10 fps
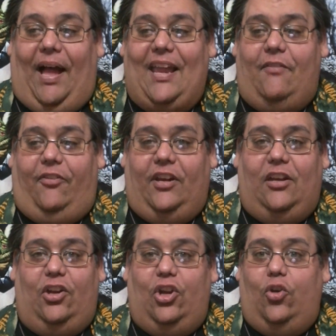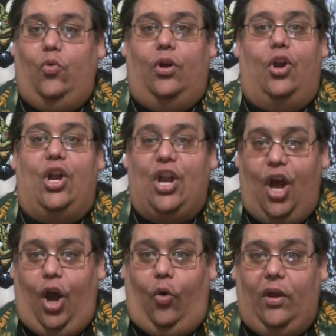buy it fucking new,
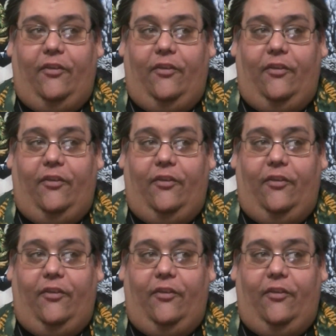no.